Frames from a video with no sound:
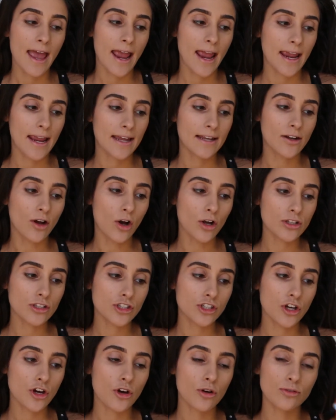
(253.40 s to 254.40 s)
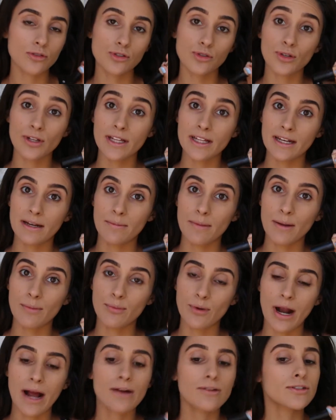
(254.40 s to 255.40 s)
and also to clean up my
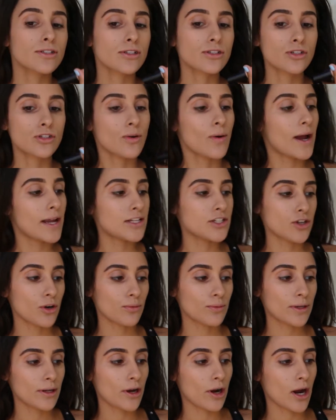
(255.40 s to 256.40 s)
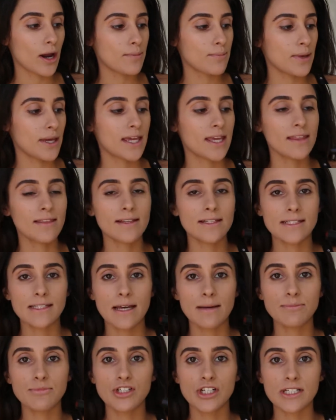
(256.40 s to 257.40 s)
brows, so I don't regret picking this
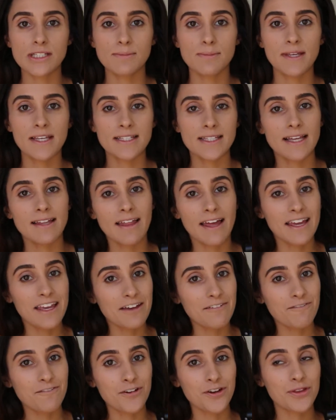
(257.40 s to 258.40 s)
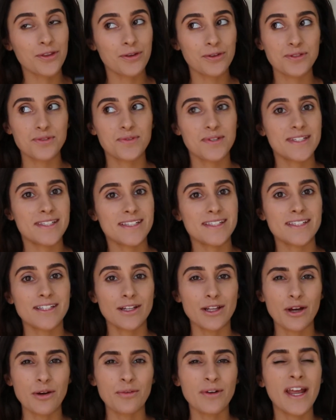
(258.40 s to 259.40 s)
up just because I like it for those reasons
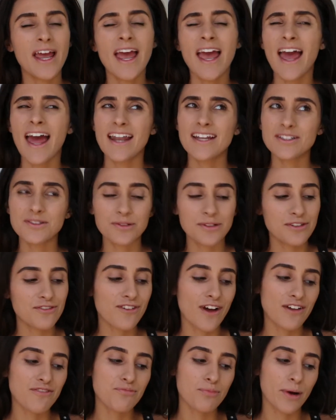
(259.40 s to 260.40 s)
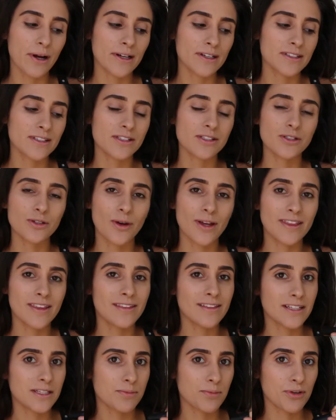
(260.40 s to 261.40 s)
alone. And it's only 5 bucks, so I
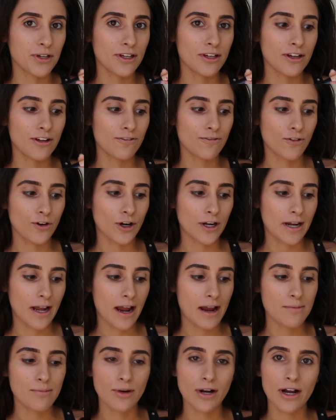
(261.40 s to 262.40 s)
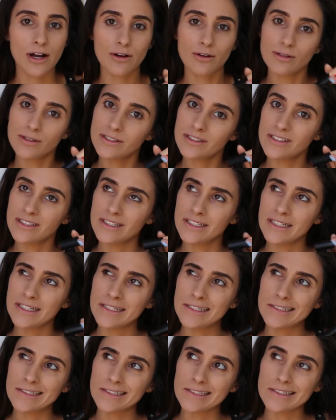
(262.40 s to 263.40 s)
think that's pretty good for an eyebrow
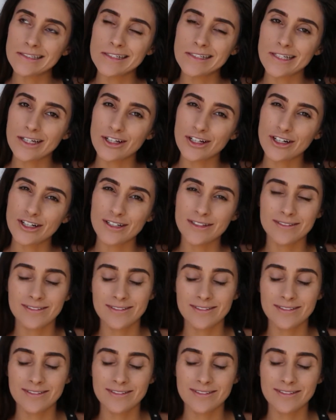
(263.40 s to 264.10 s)
concealer.